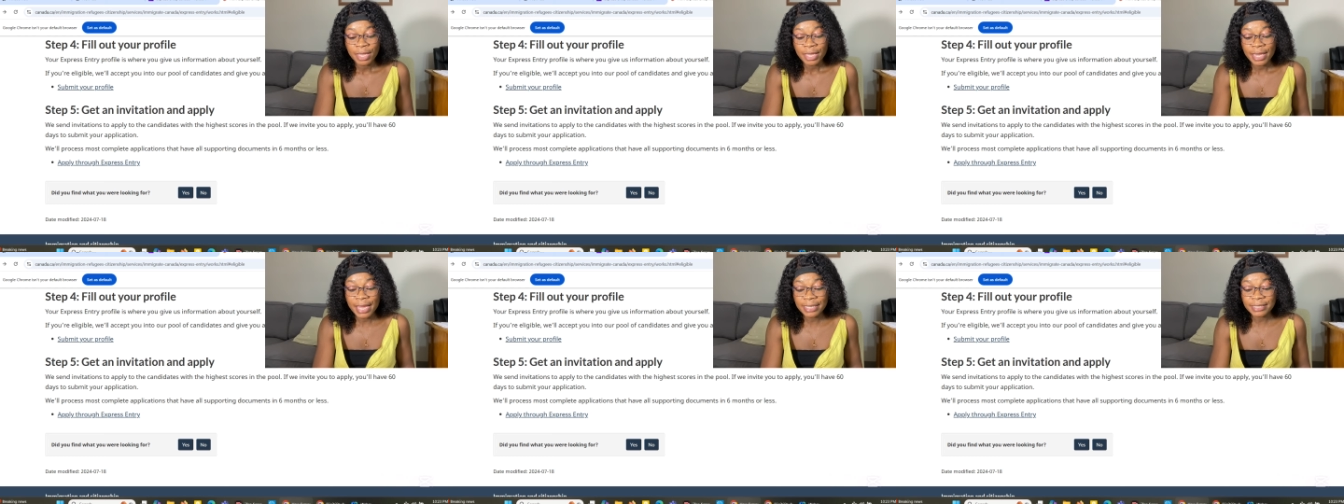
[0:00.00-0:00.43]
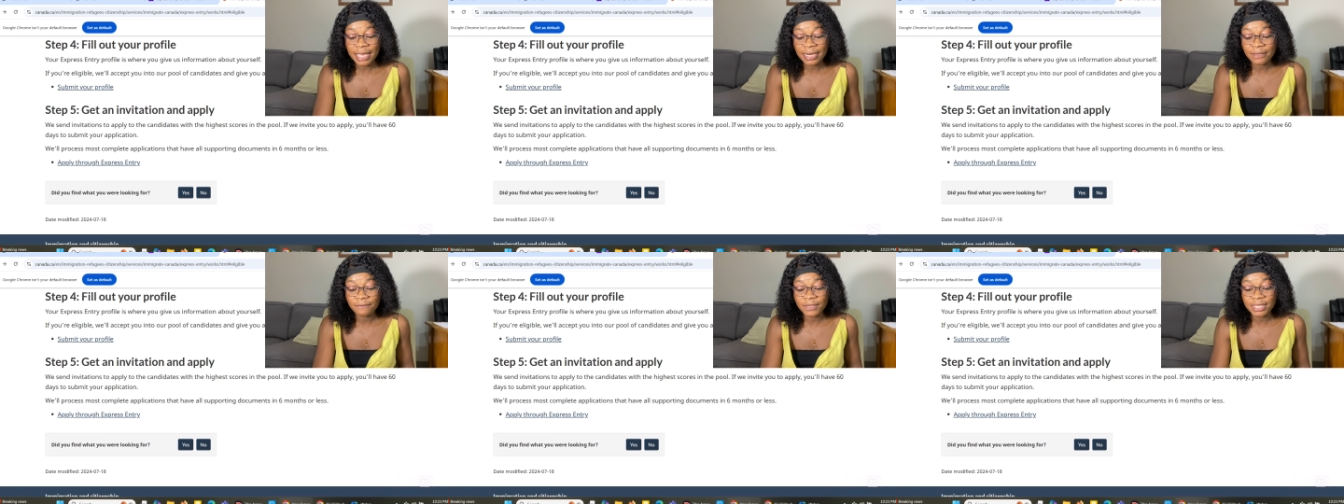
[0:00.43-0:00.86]
Get
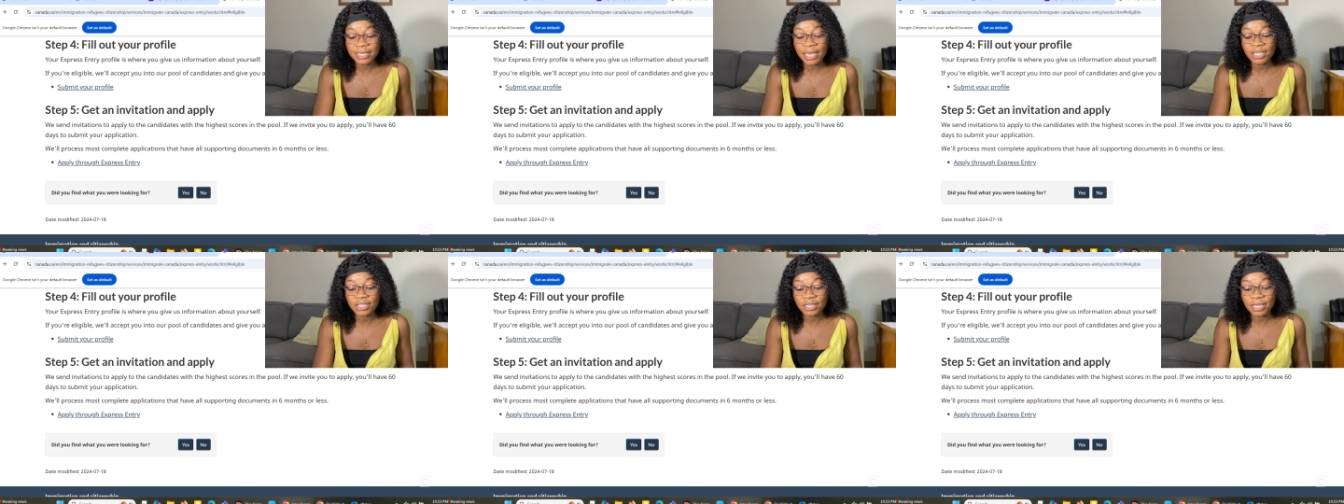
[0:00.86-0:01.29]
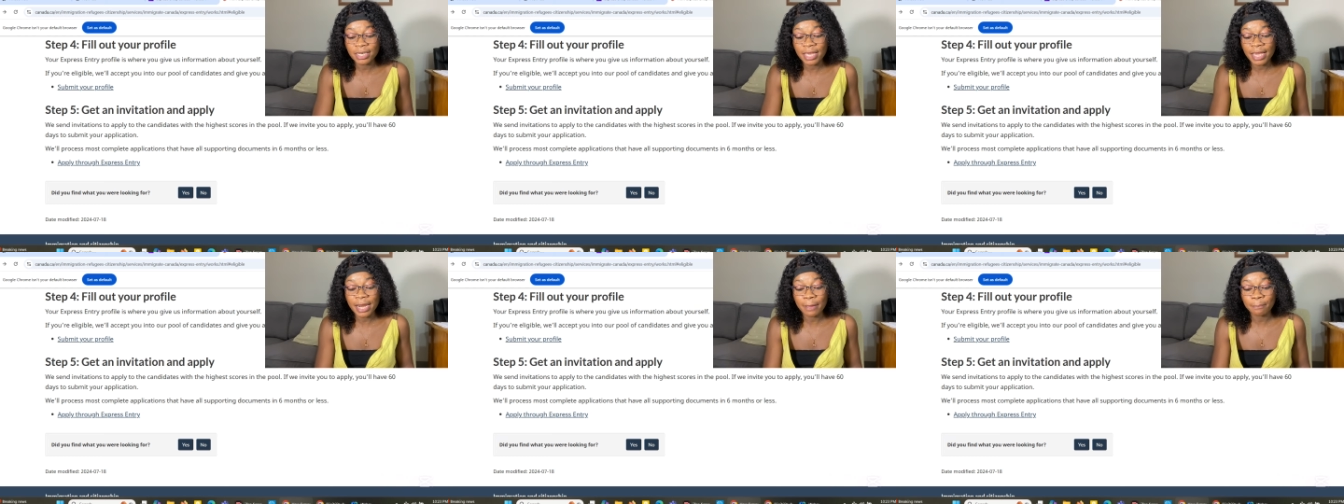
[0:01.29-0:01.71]
an invitation
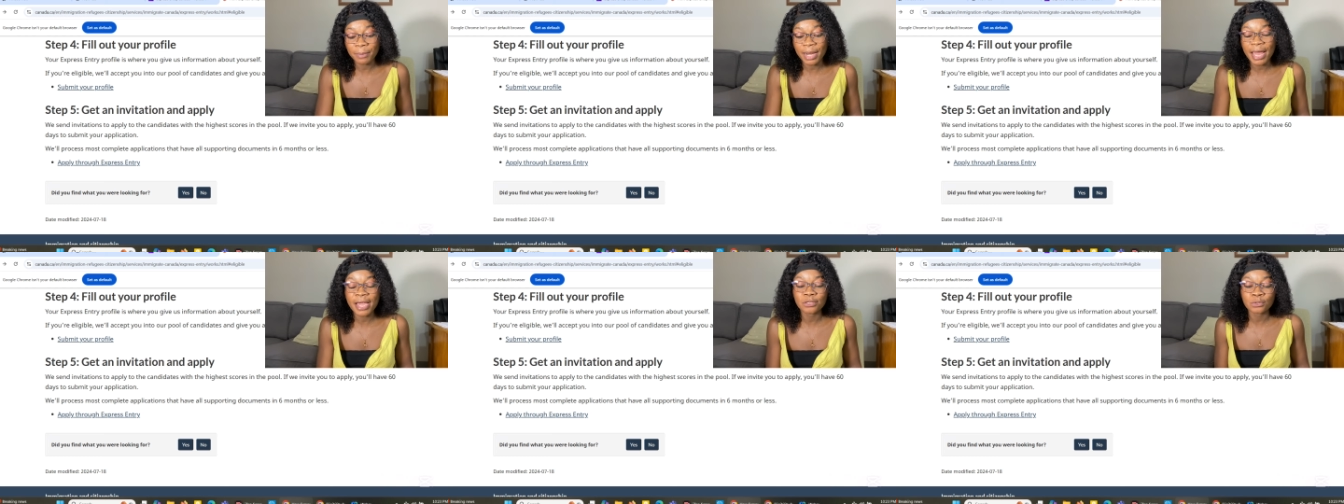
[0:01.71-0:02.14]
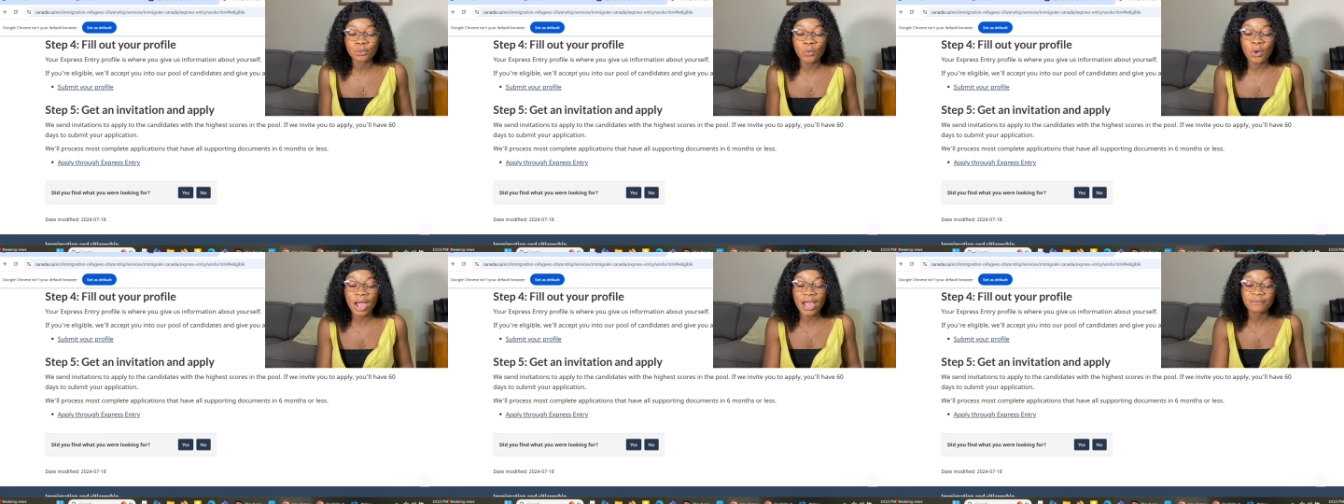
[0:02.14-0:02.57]
and apply.
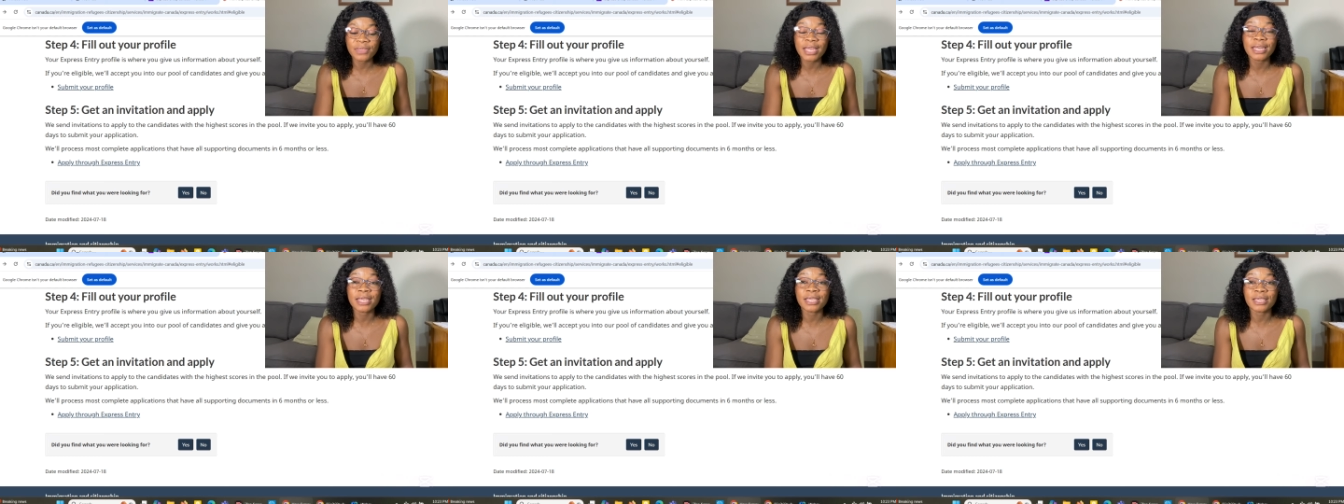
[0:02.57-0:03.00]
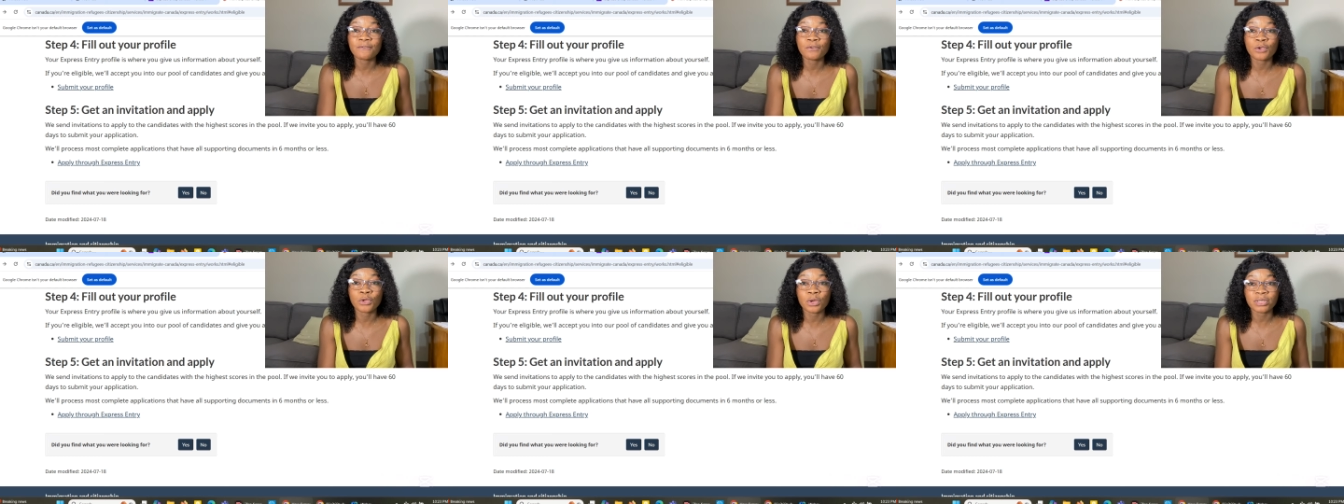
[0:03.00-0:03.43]
So after they
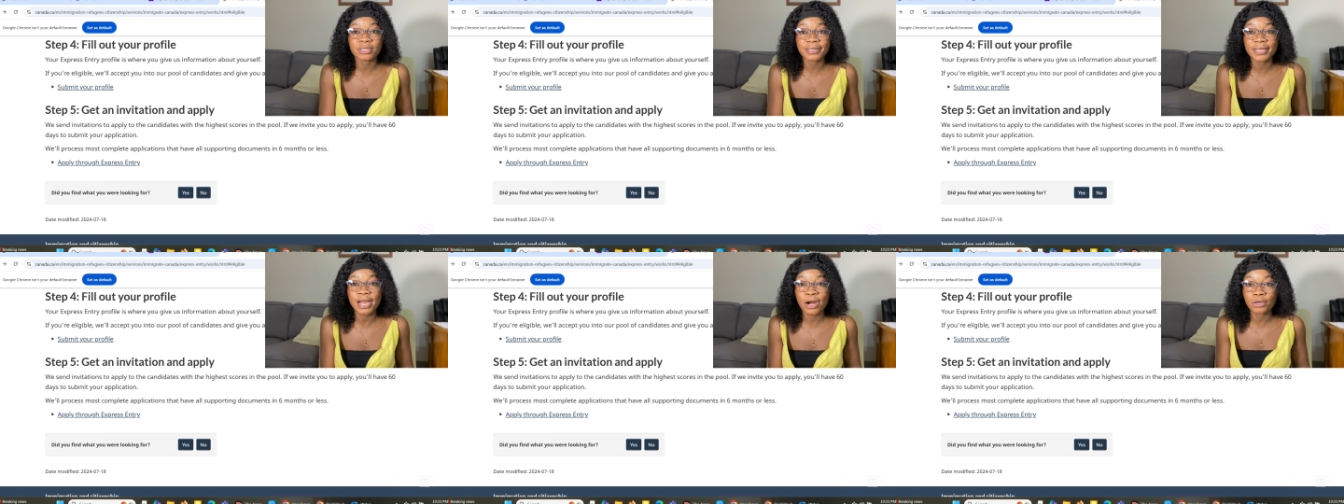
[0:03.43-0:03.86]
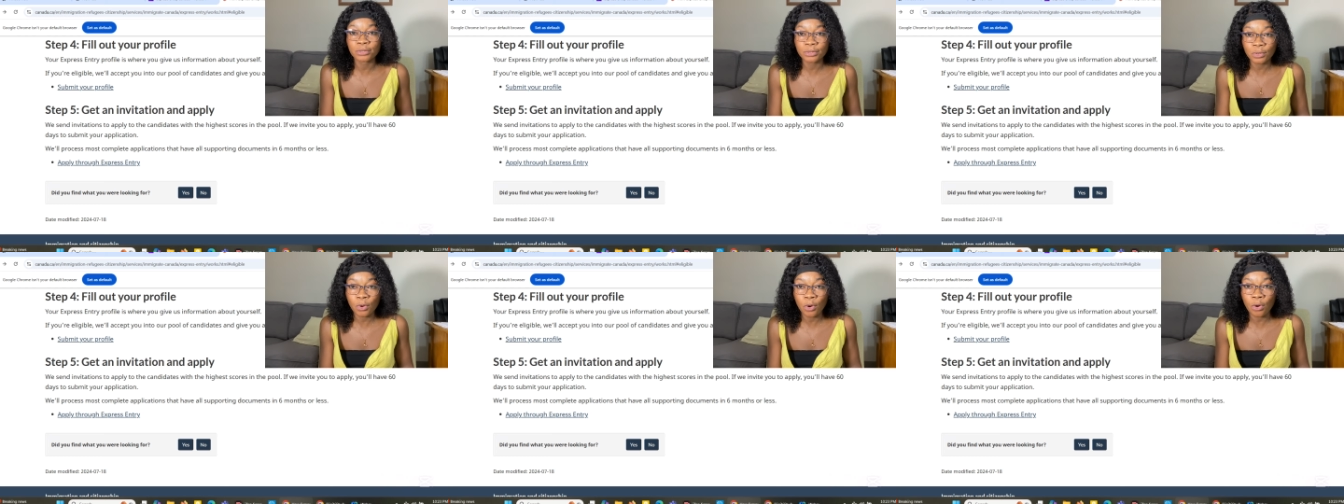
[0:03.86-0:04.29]
give you your CR
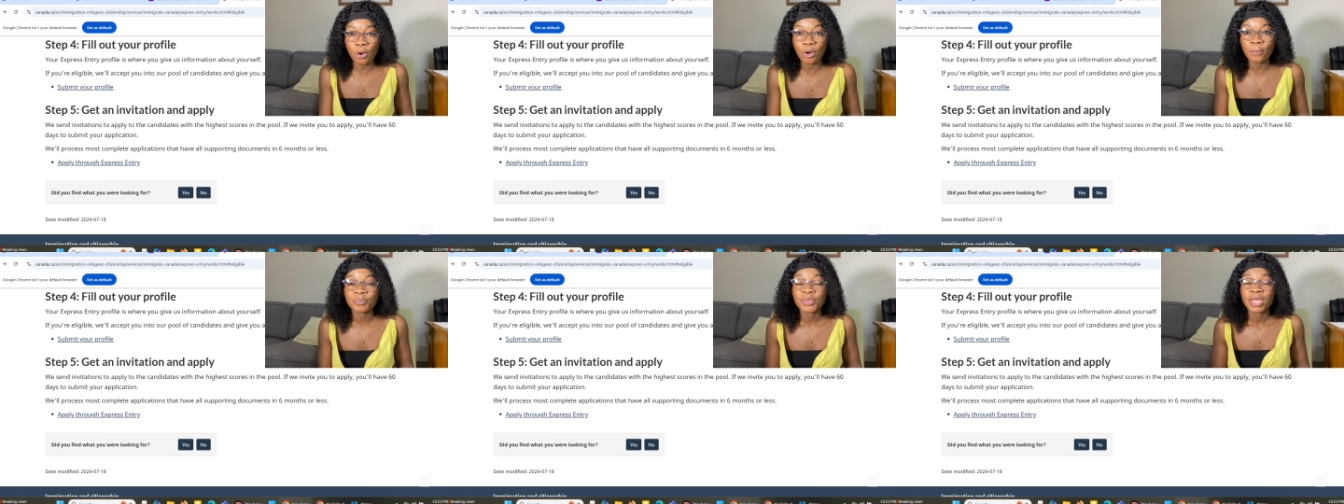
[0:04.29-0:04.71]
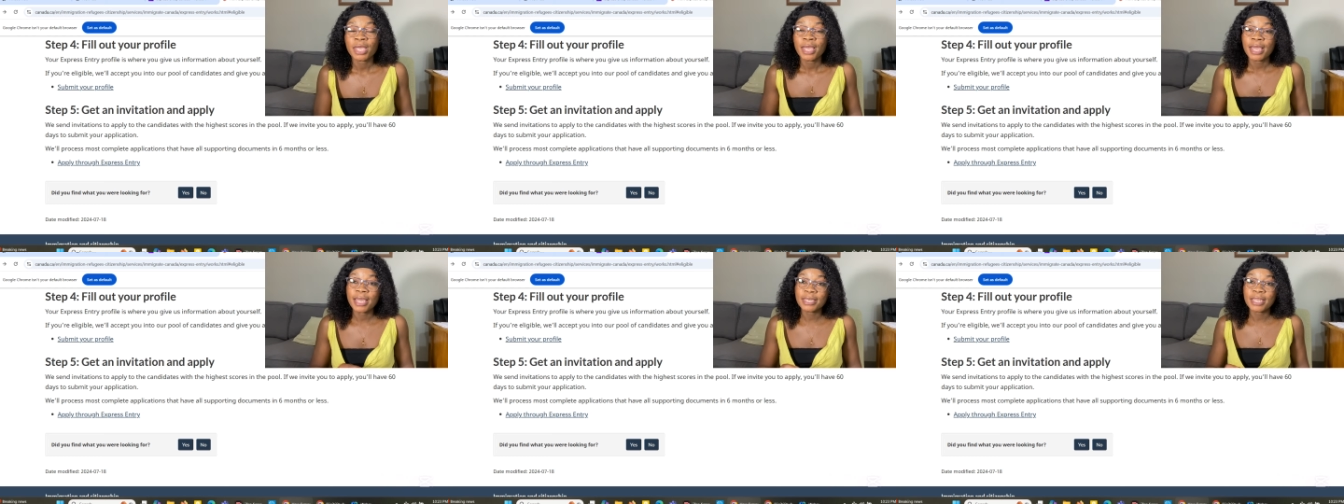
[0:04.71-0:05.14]
score
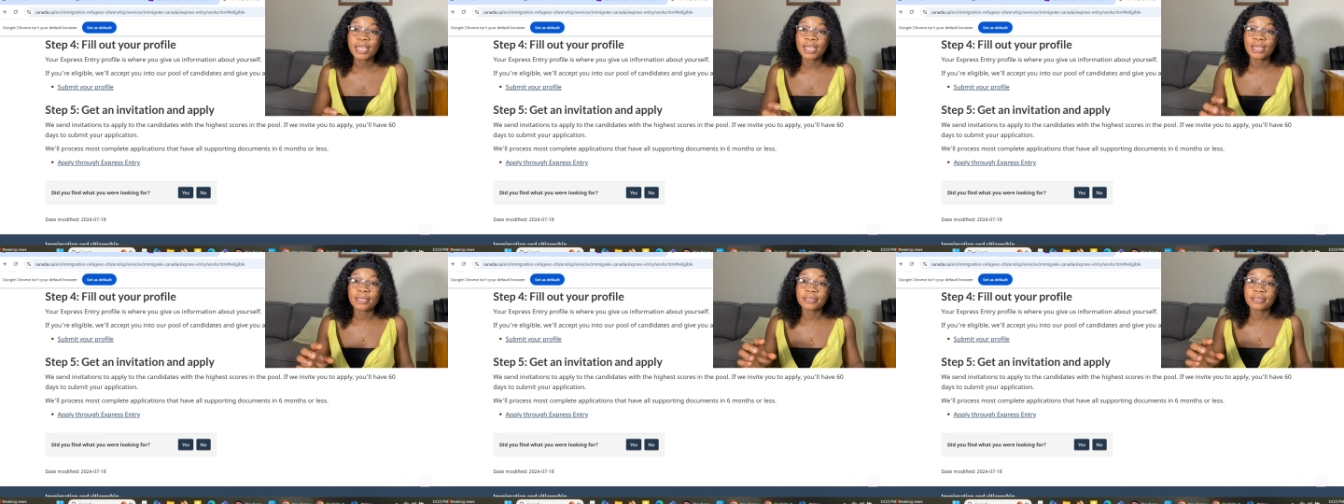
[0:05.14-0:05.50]
and they